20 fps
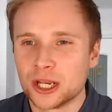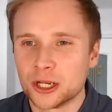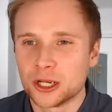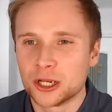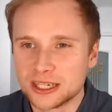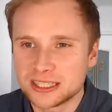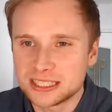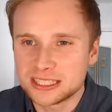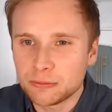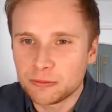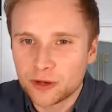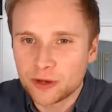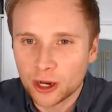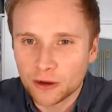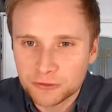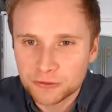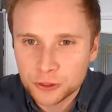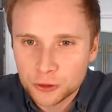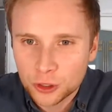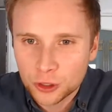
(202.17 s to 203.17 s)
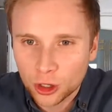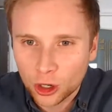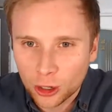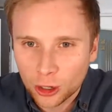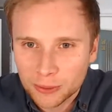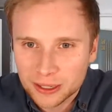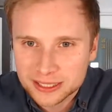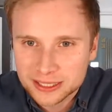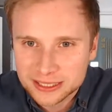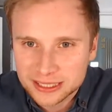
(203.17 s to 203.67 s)
Now, I see we've got a few
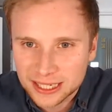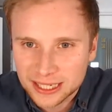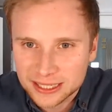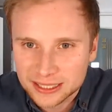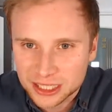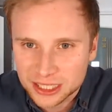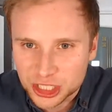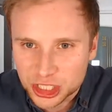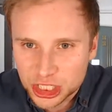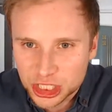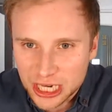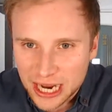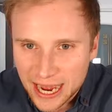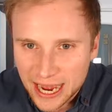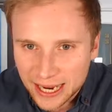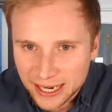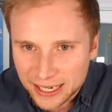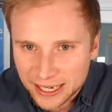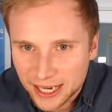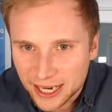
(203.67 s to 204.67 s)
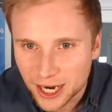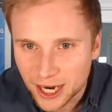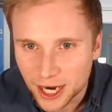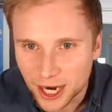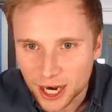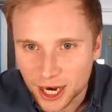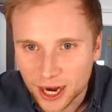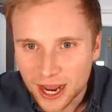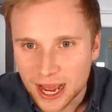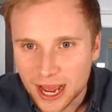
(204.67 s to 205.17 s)
comments in the chat
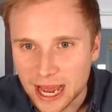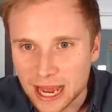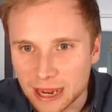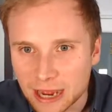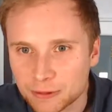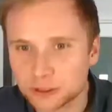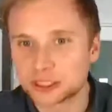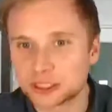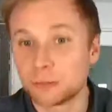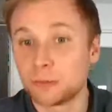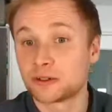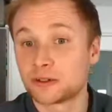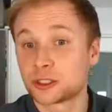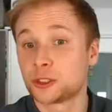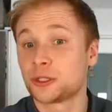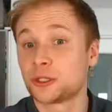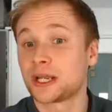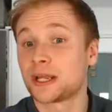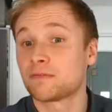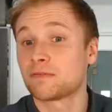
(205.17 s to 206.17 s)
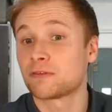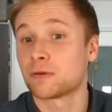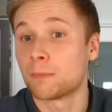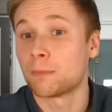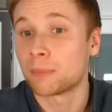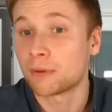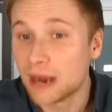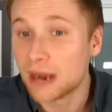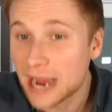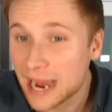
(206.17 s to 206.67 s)
here. We've got someone tuning in from
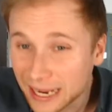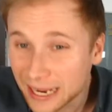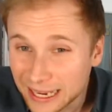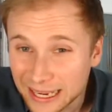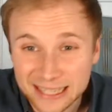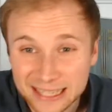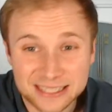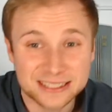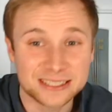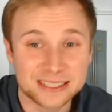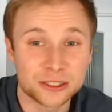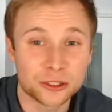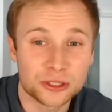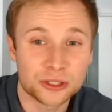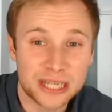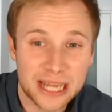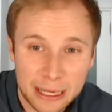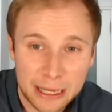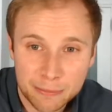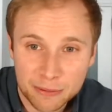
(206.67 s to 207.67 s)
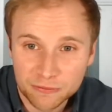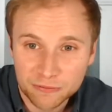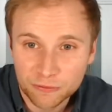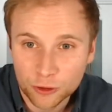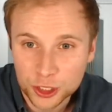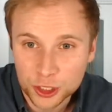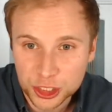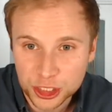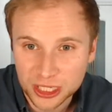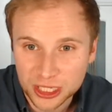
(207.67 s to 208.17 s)
Prague. I can't see their name,
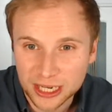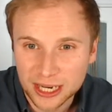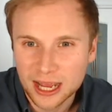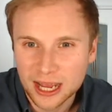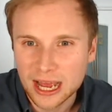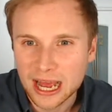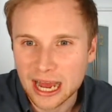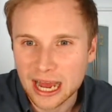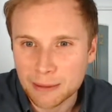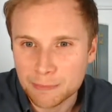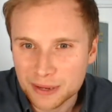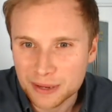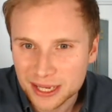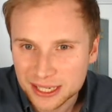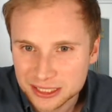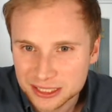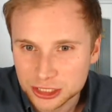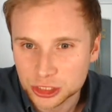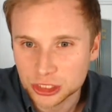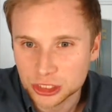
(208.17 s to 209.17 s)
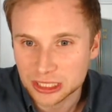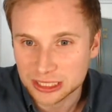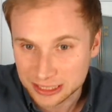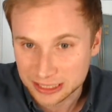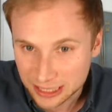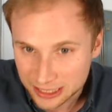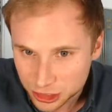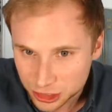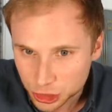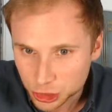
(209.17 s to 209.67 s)
unfortunately. Abid
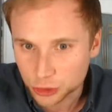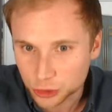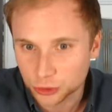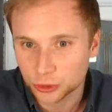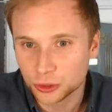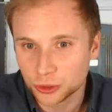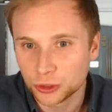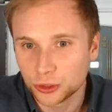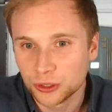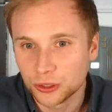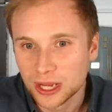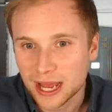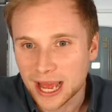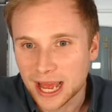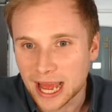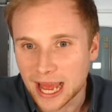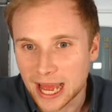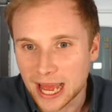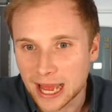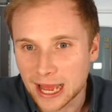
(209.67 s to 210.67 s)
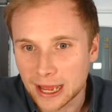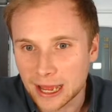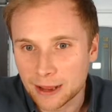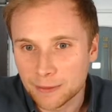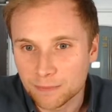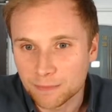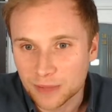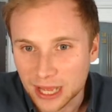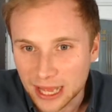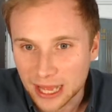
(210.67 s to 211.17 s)
says true.
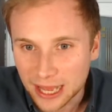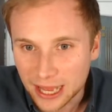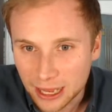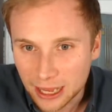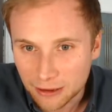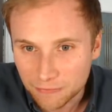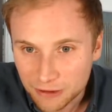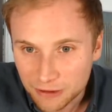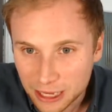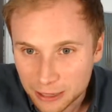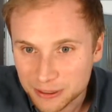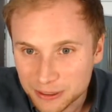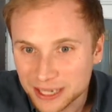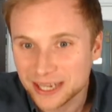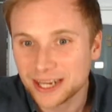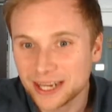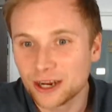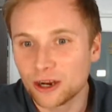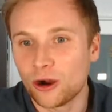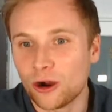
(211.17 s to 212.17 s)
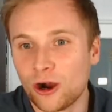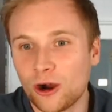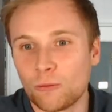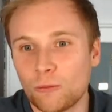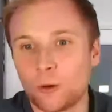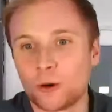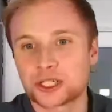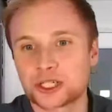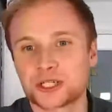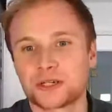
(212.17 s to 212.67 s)
Femi here,
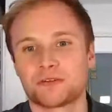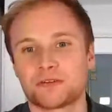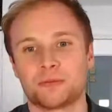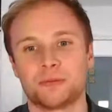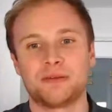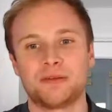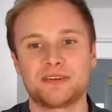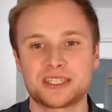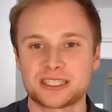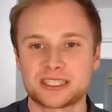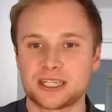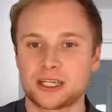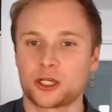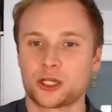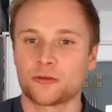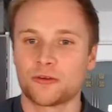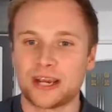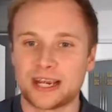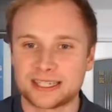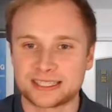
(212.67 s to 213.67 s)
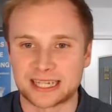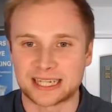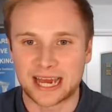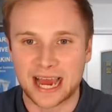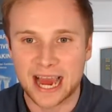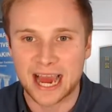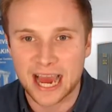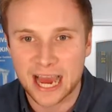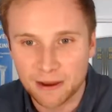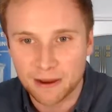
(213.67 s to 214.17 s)
watching from Livingston. Great to
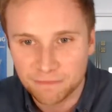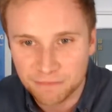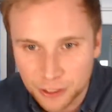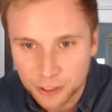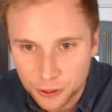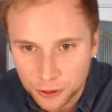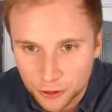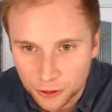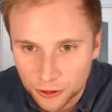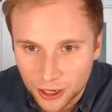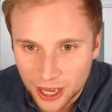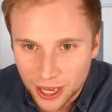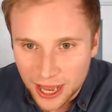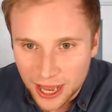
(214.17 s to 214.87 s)
have you.